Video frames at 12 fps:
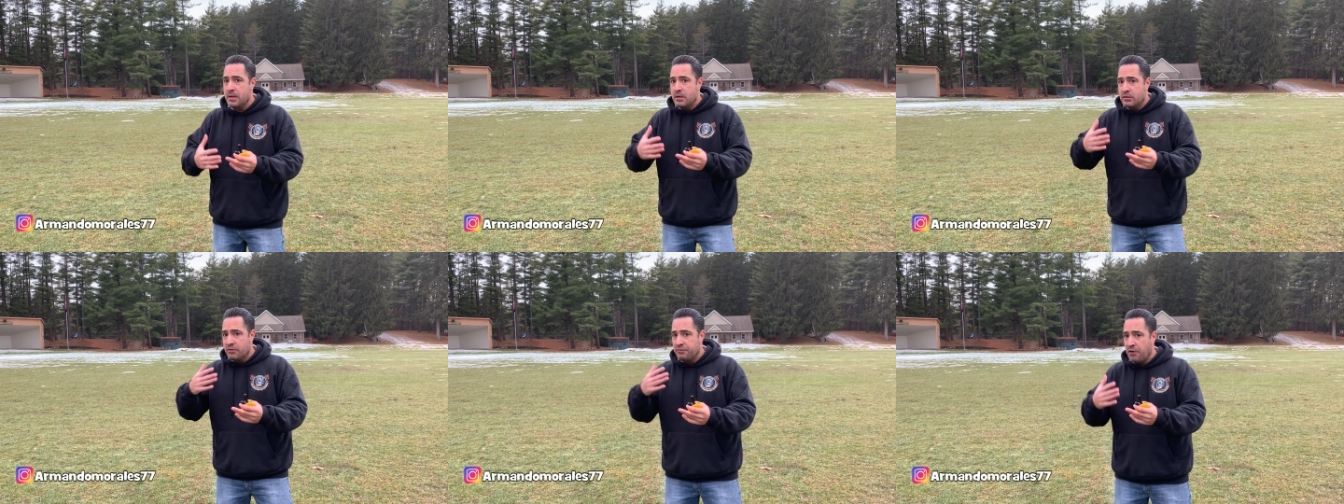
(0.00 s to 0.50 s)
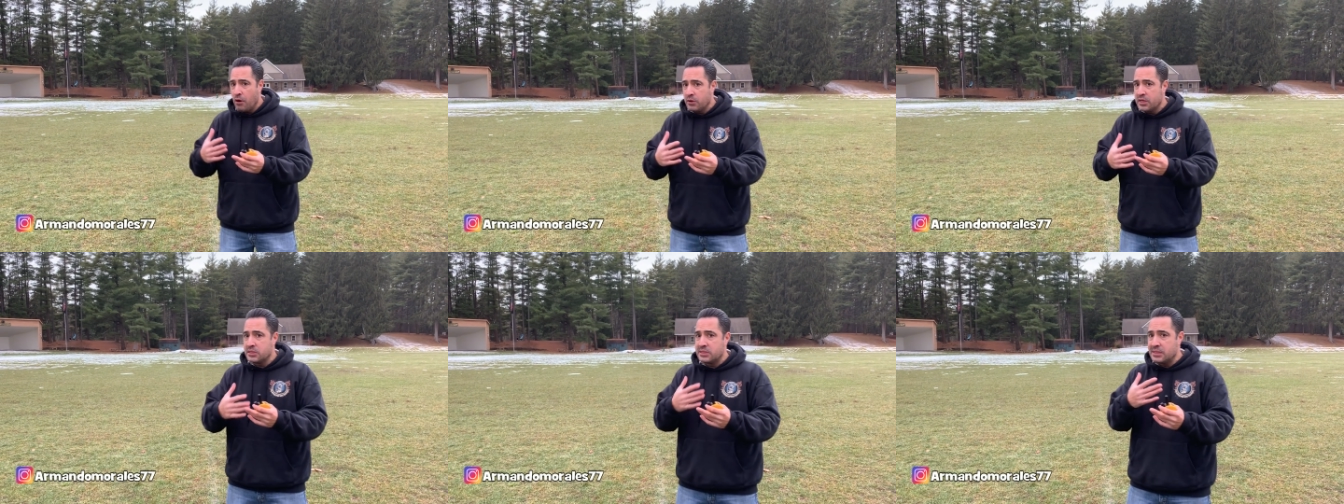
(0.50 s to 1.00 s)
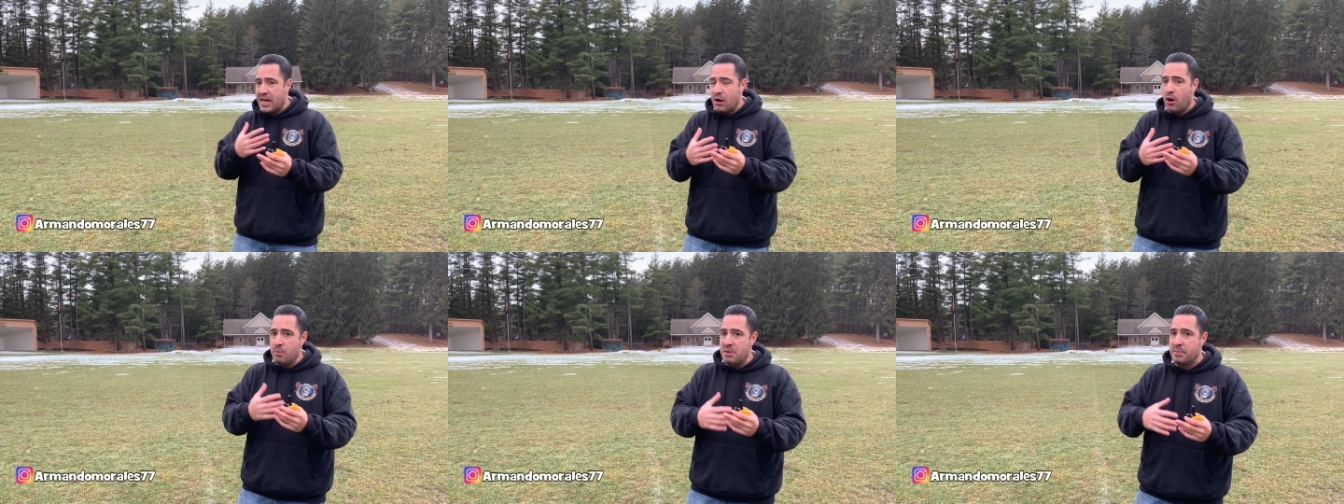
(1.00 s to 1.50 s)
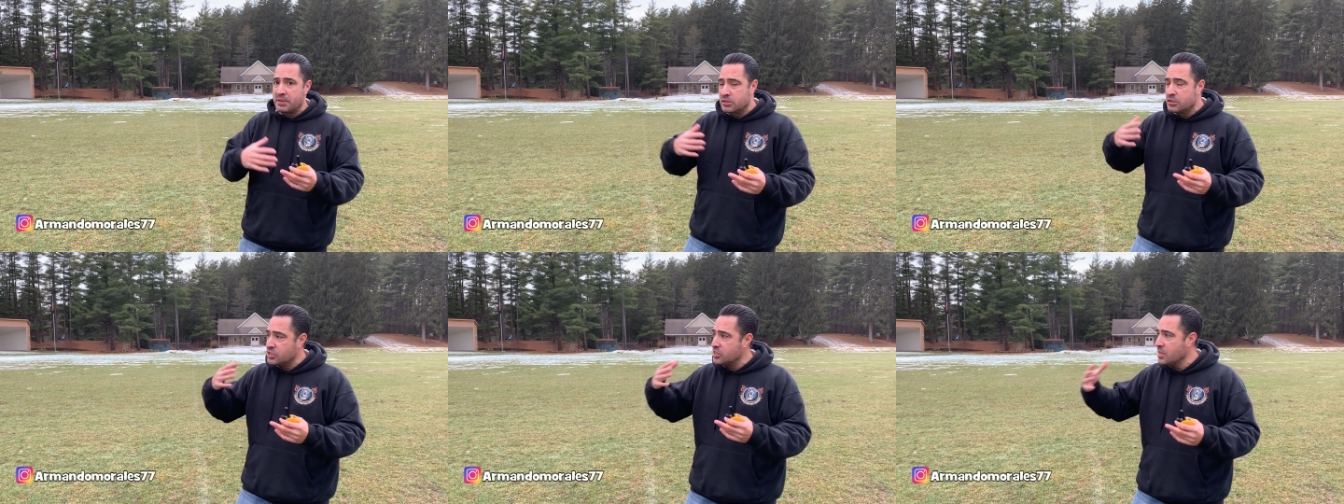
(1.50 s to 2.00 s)
to focus not on me, but to
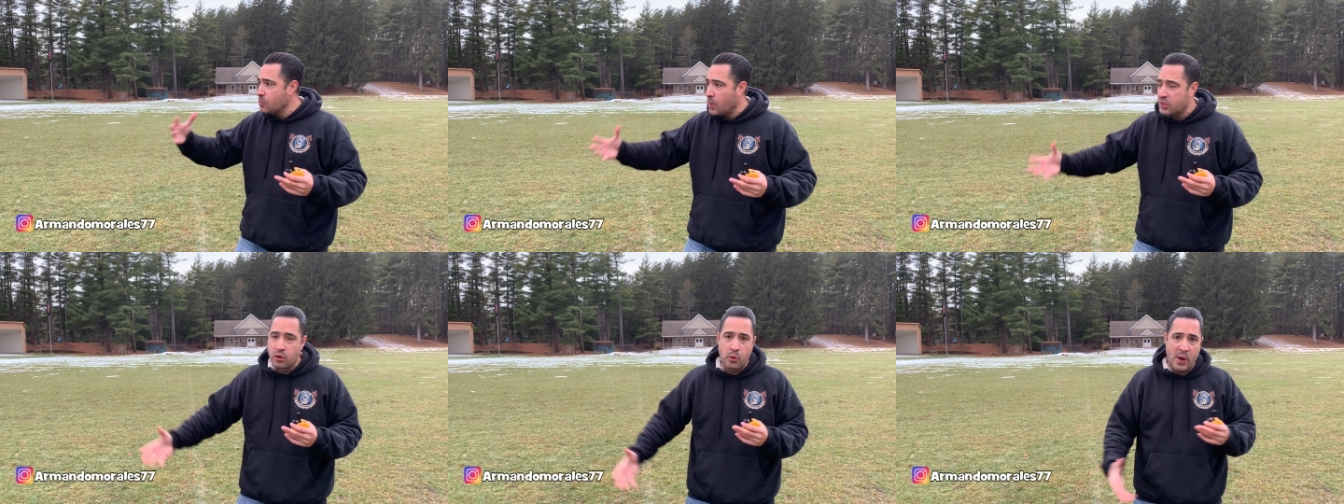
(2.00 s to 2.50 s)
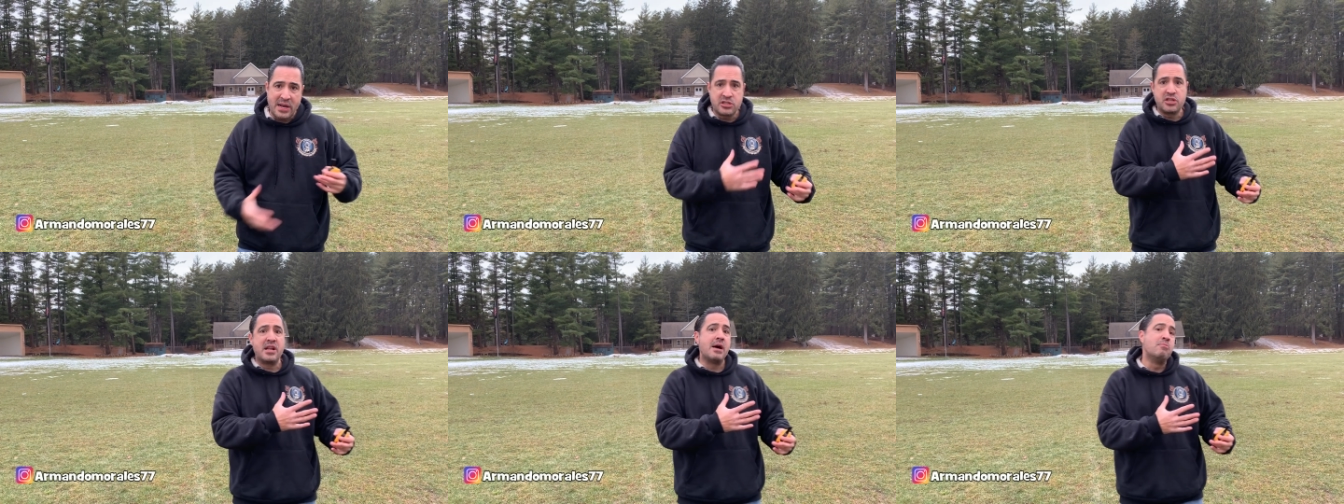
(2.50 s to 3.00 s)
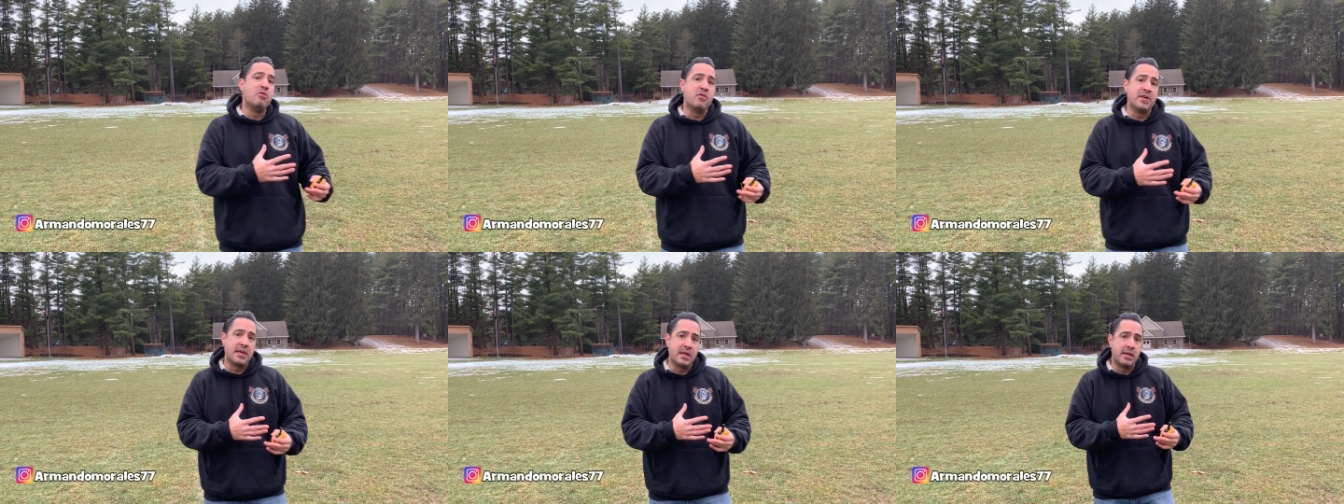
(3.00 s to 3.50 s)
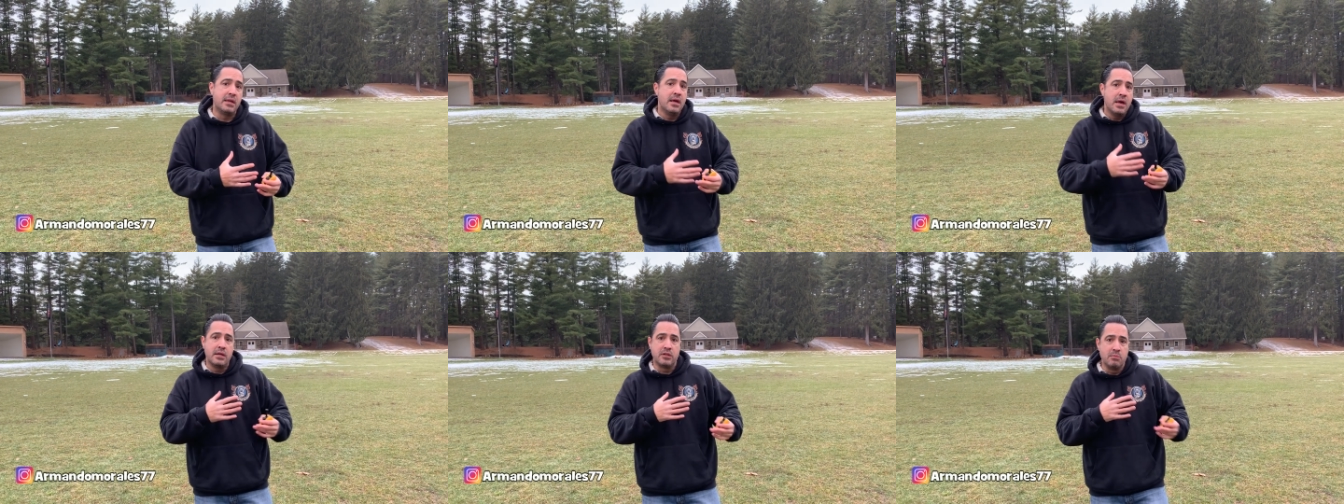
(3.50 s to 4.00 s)
see what direction I'm moving in
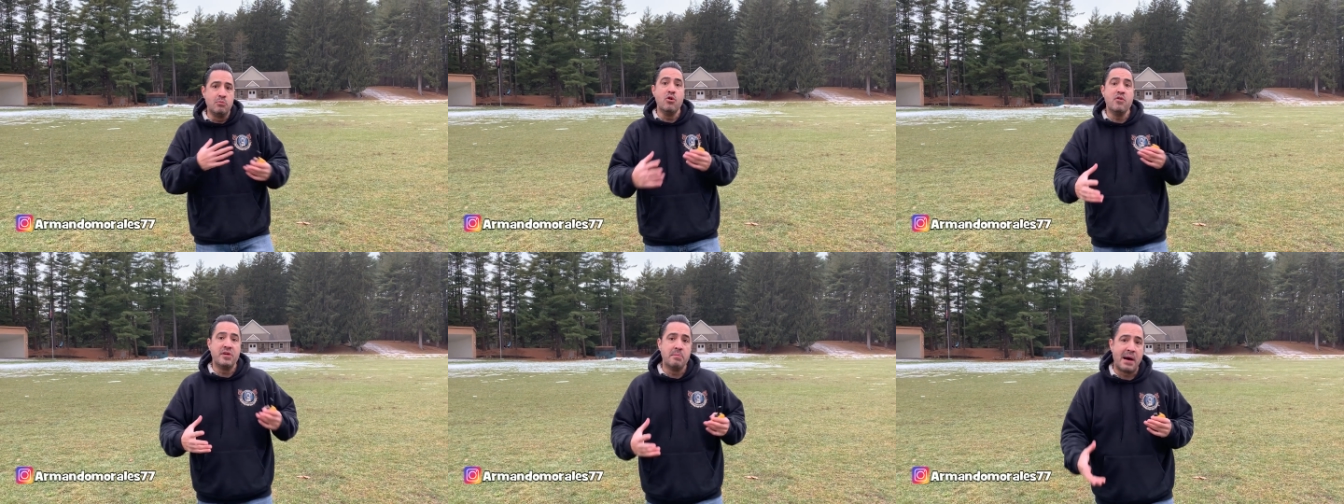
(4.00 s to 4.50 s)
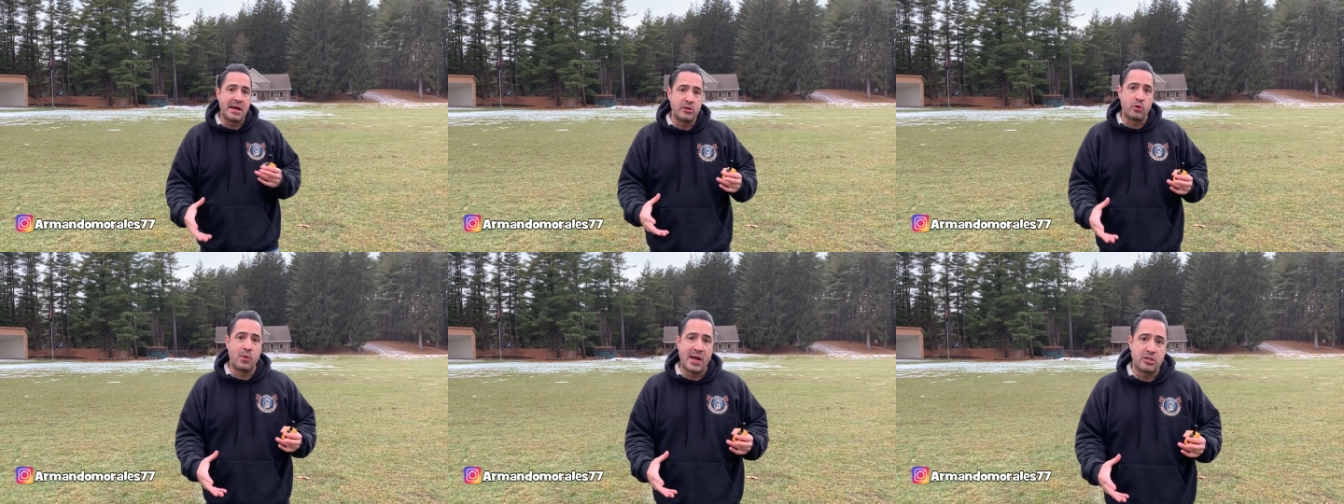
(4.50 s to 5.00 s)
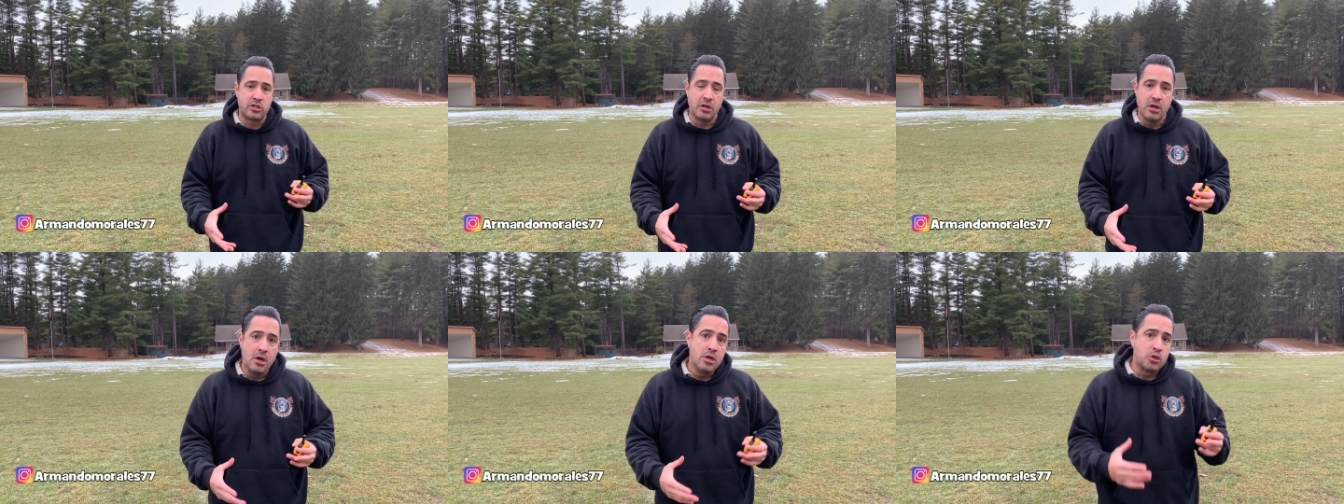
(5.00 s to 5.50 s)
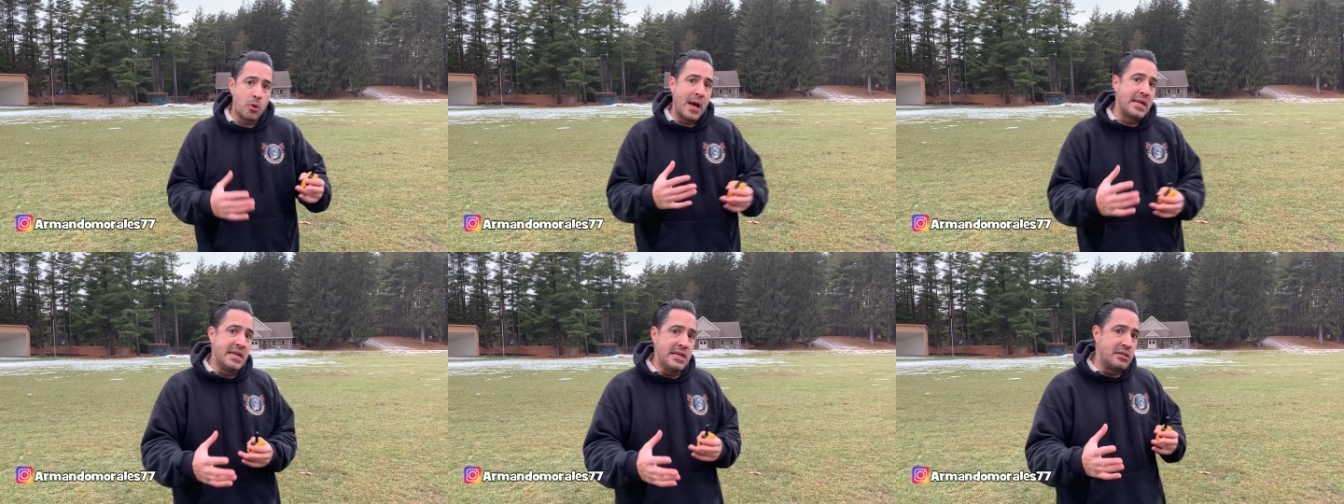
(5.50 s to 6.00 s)
and to move in my direction. So I
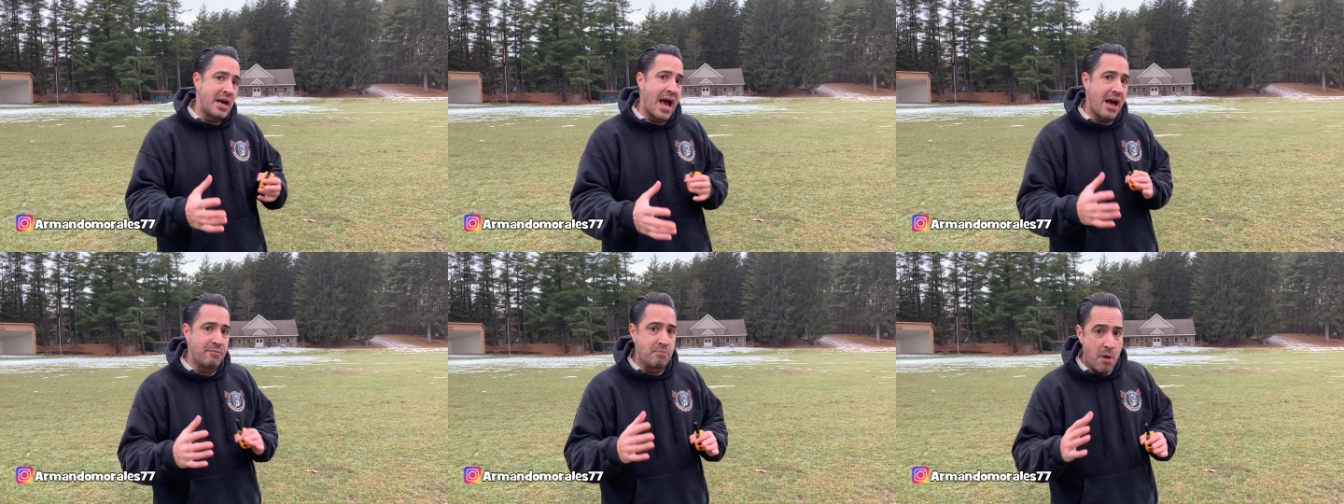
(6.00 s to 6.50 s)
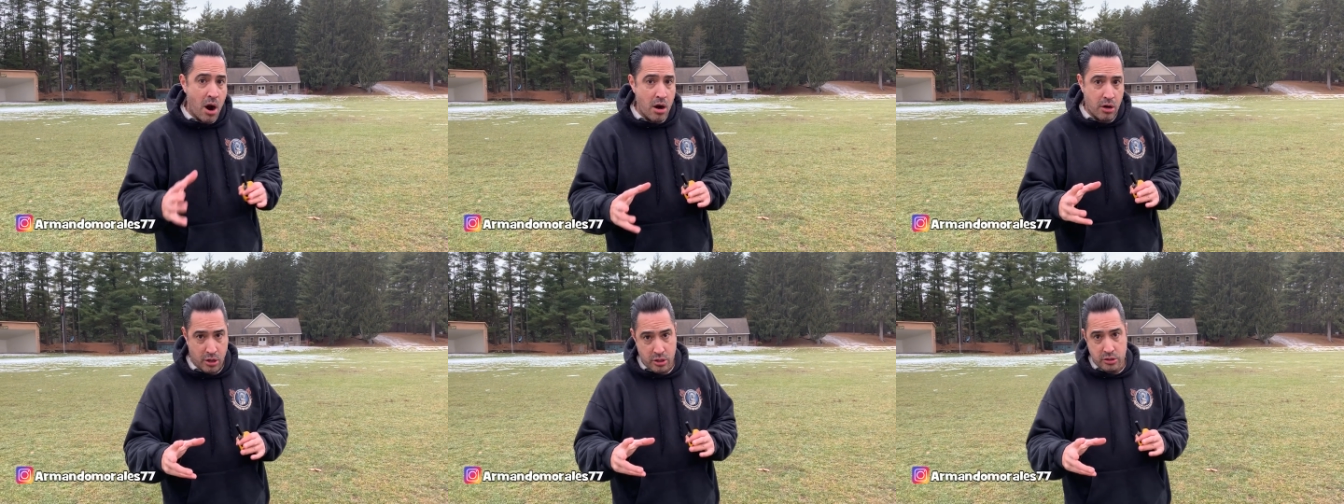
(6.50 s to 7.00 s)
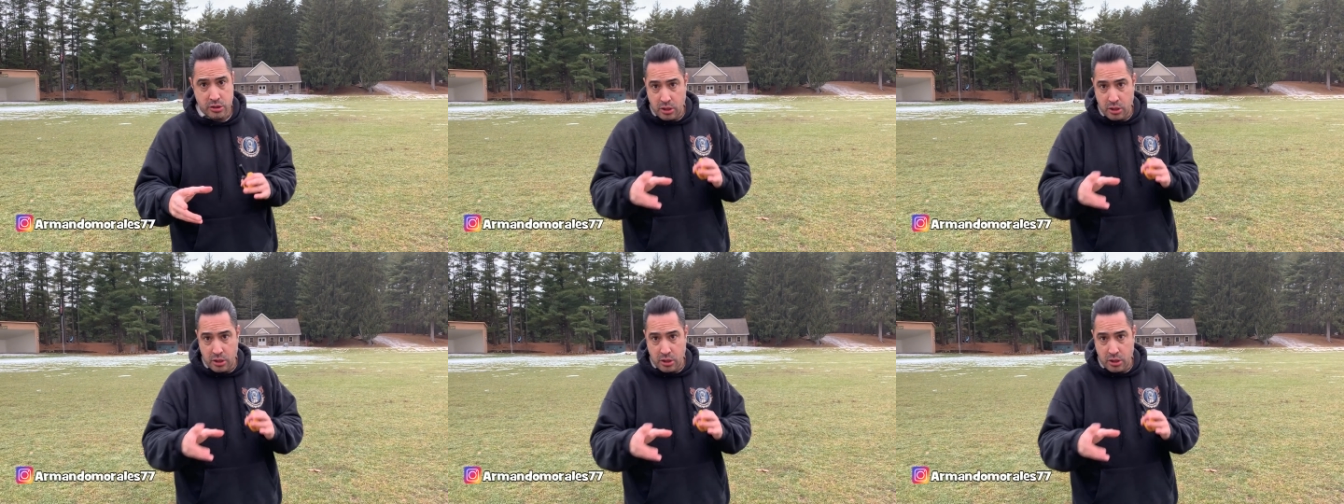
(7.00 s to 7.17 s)
need to have markers,